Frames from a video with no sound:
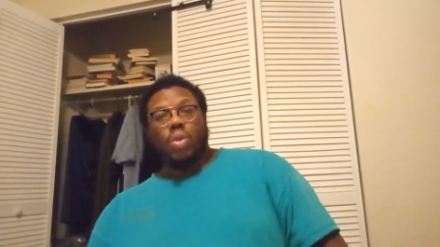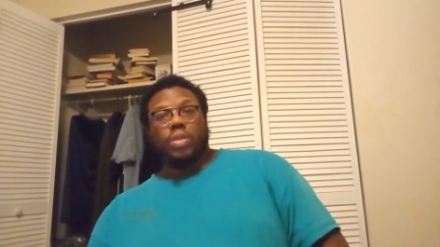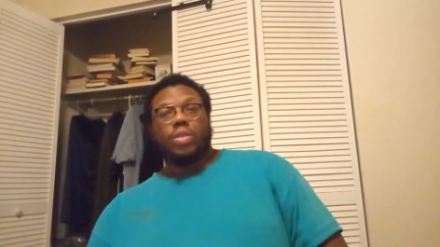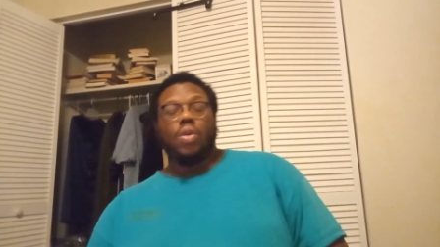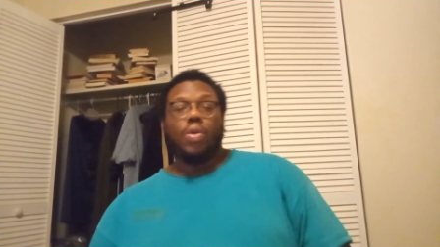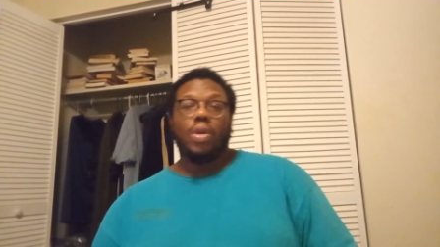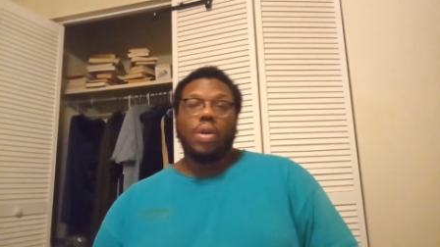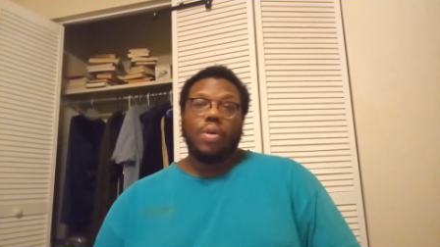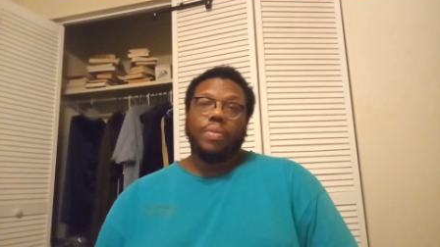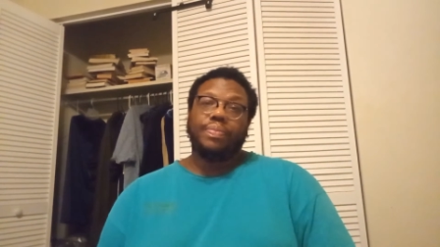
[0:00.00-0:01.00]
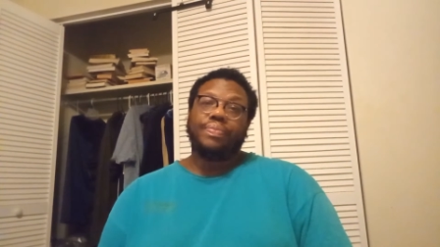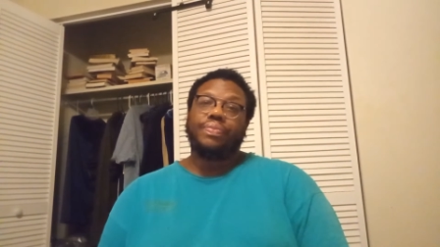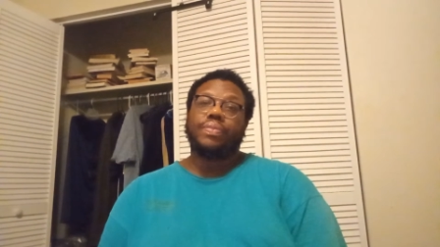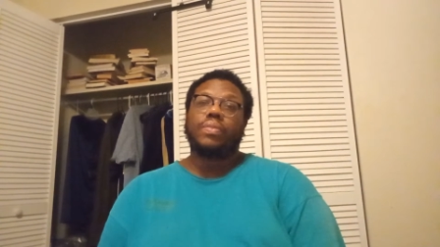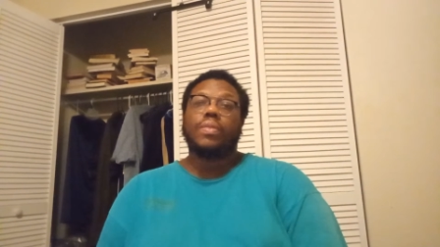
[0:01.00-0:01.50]
What's going on?
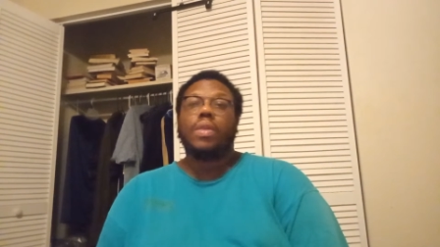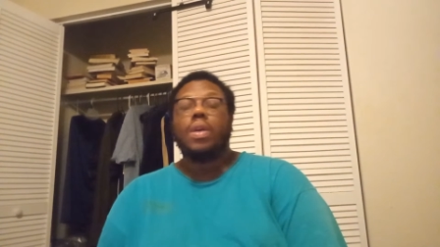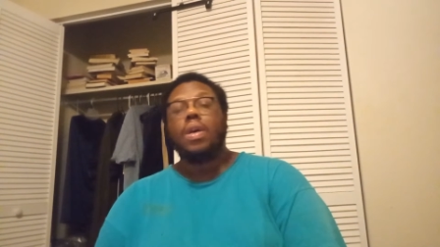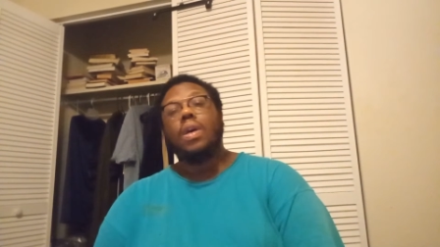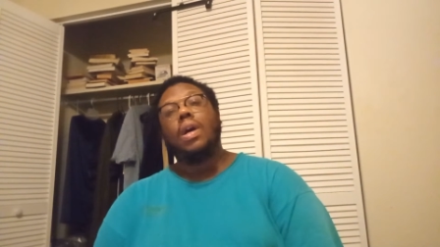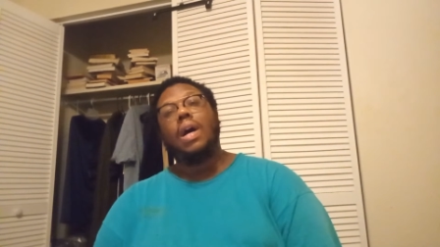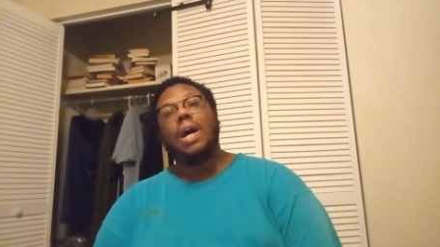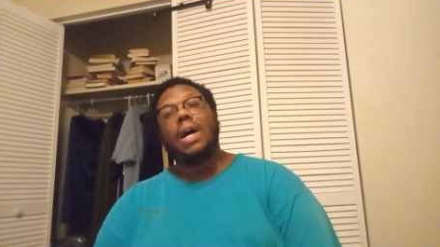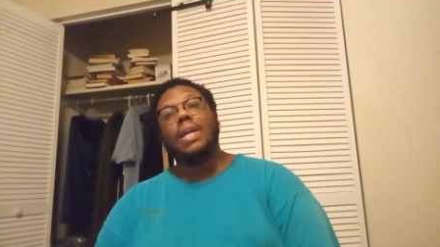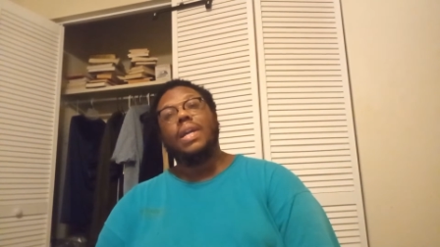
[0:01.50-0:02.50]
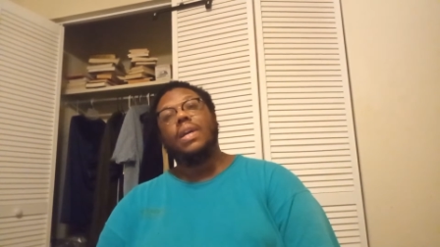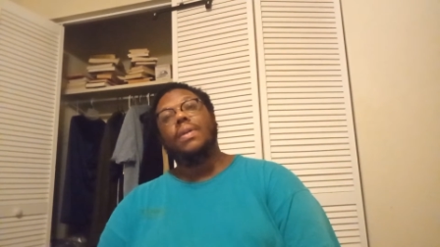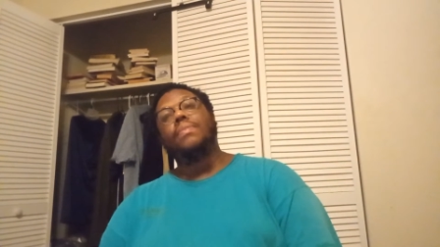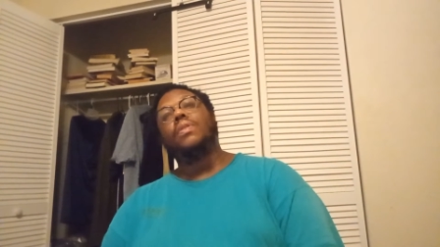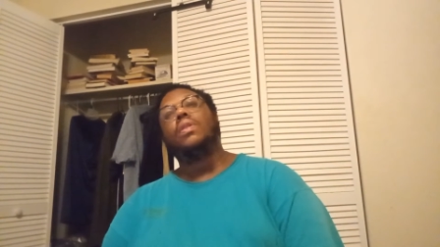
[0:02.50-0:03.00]
I
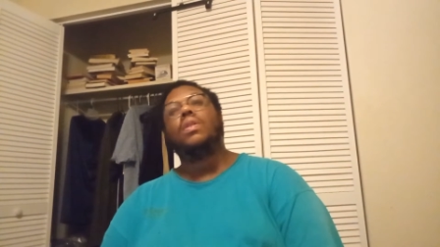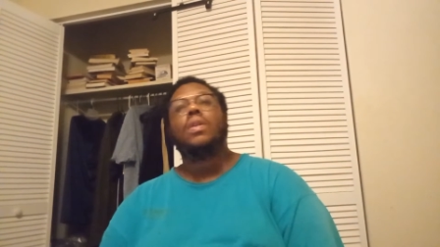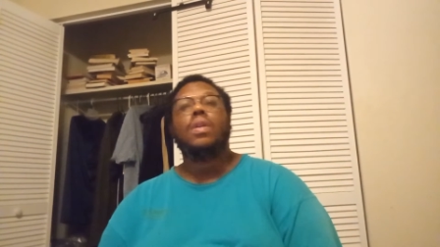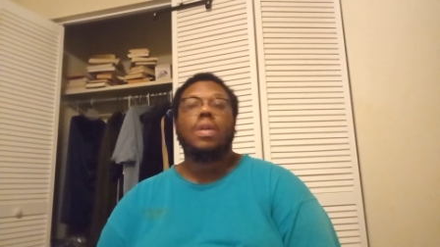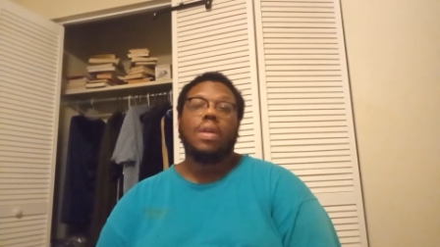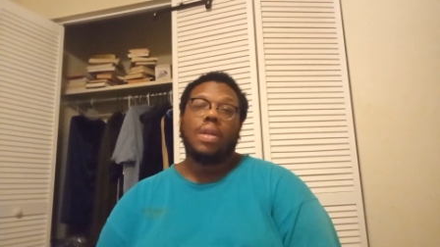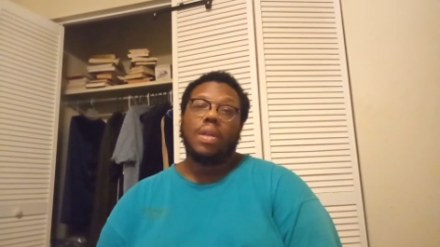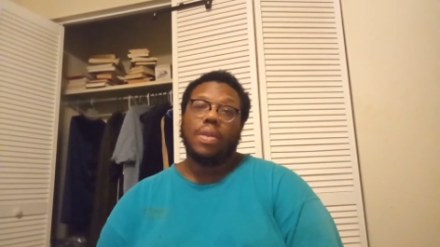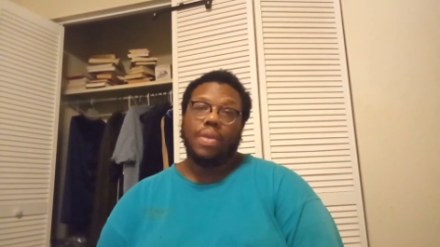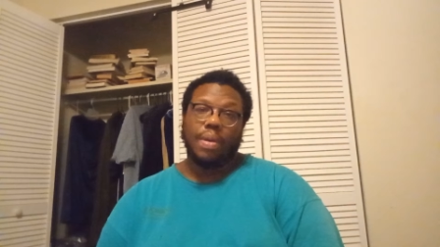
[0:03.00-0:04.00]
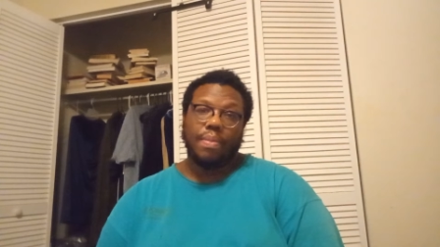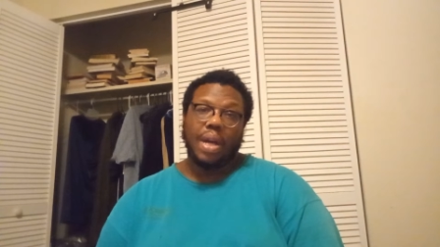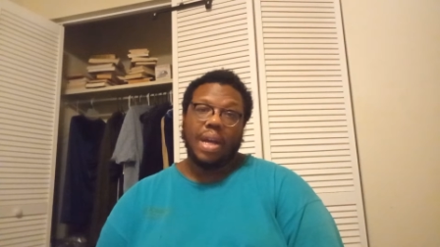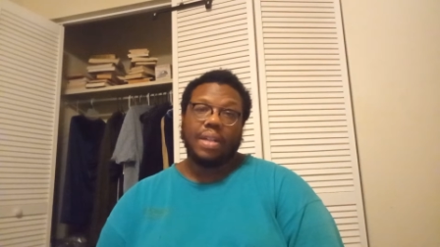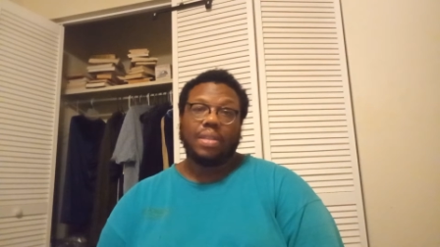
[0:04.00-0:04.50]
am the
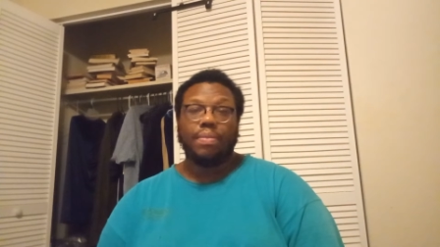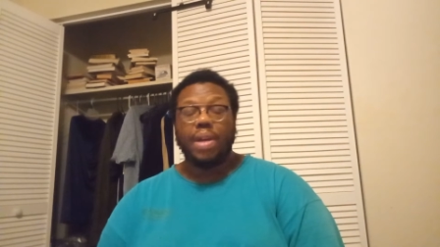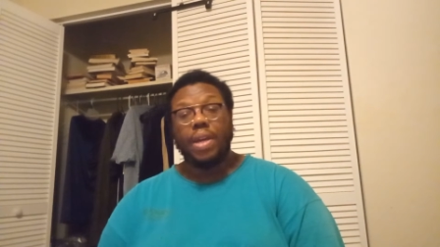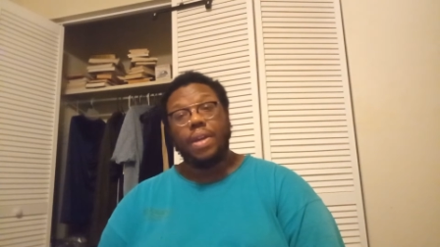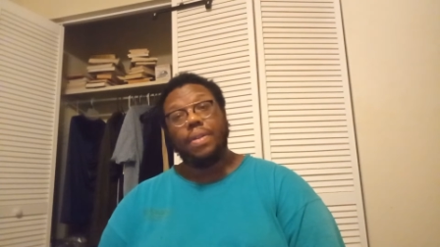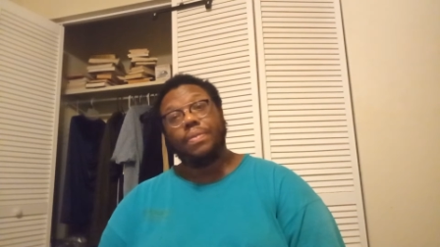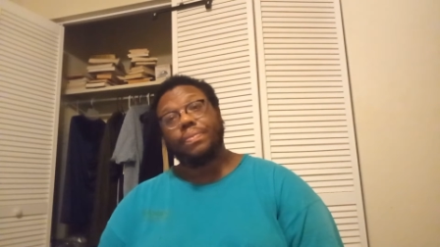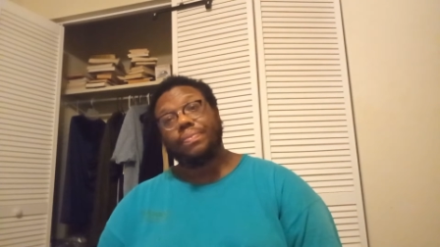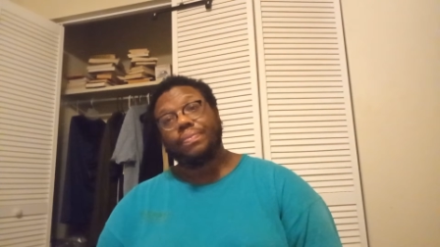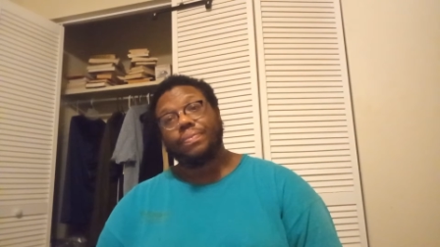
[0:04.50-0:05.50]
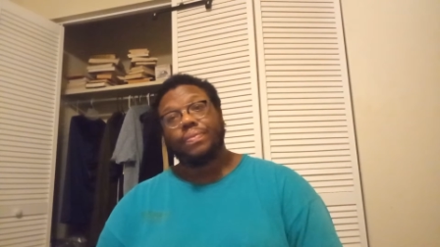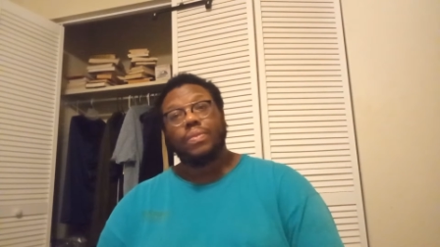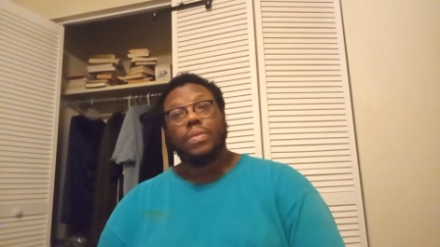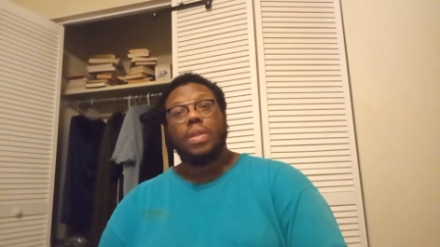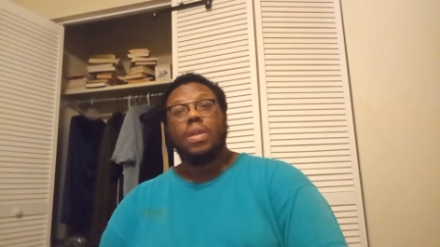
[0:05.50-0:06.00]
Maskman.
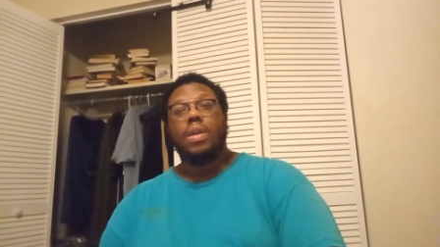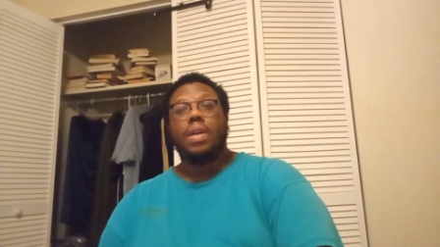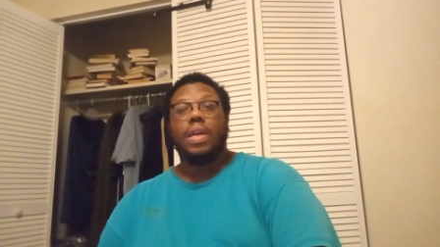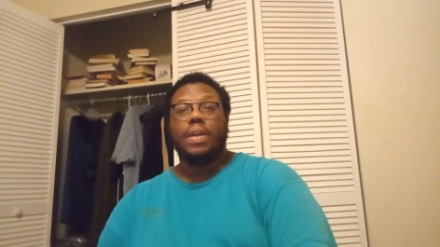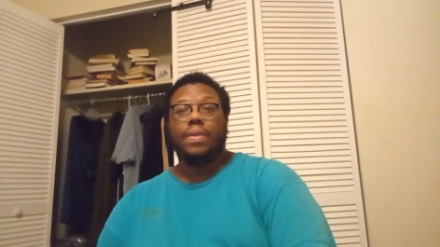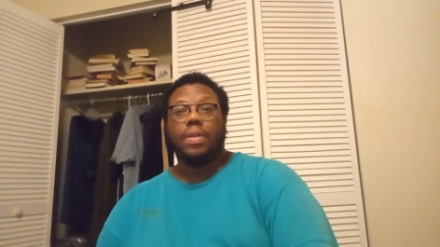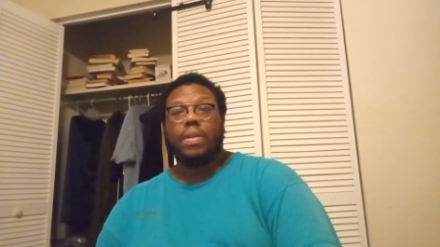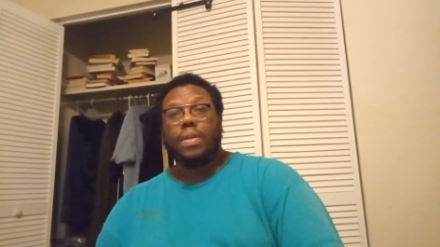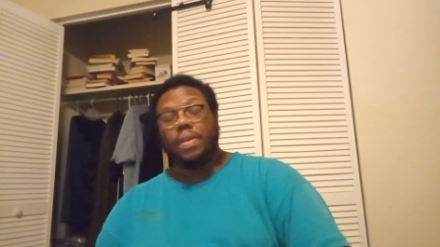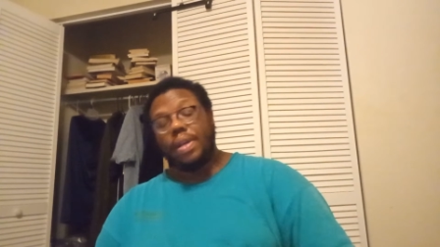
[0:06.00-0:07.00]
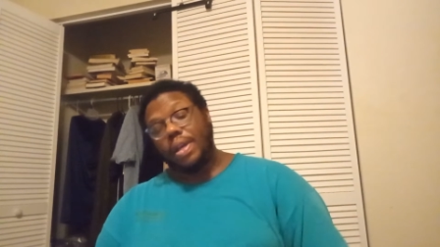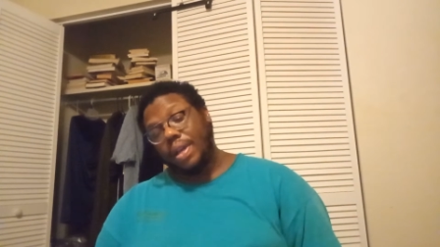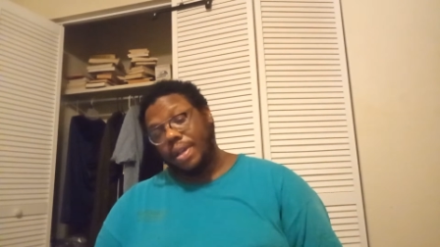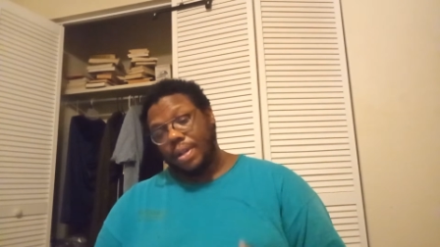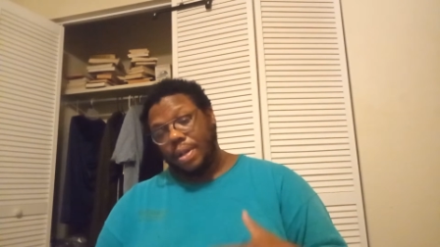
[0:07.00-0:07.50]
And
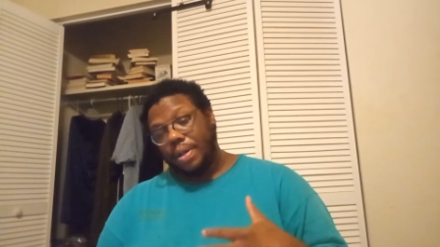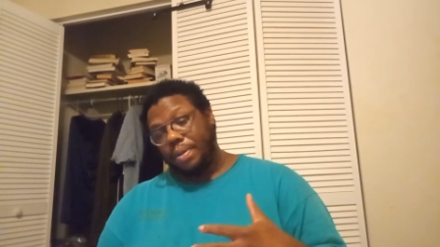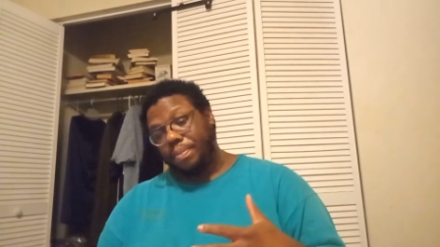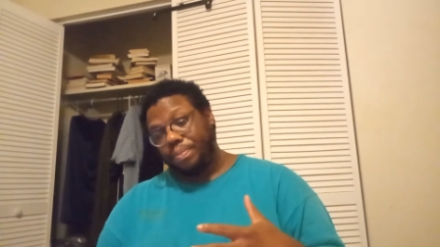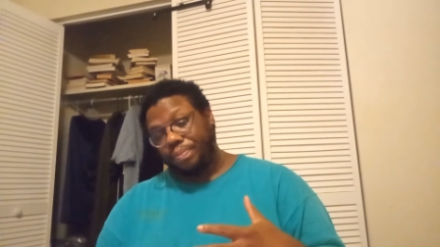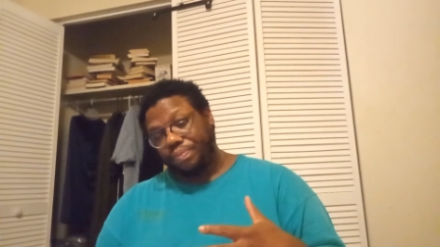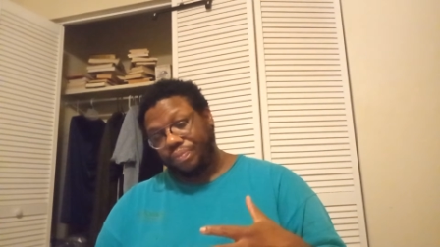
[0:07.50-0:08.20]
and um